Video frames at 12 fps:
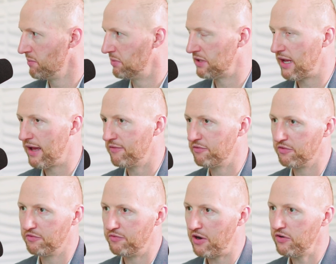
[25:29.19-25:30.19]
but they have
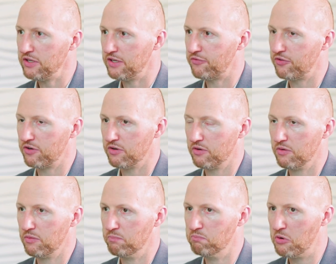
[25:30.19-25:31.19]
very different
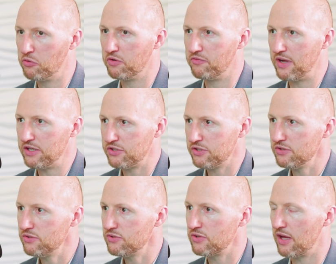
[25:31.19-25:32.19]

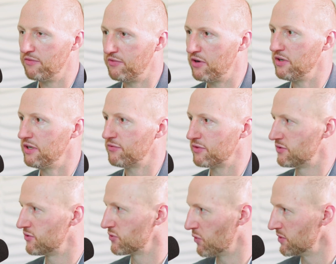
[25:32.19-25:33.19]
motivations and very different
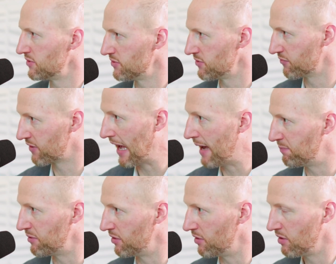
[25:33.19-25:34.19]
sources of
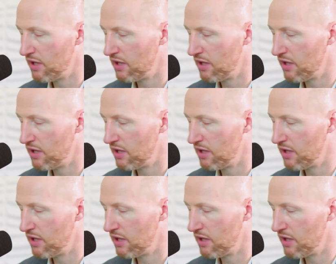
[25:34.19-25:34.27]
capital.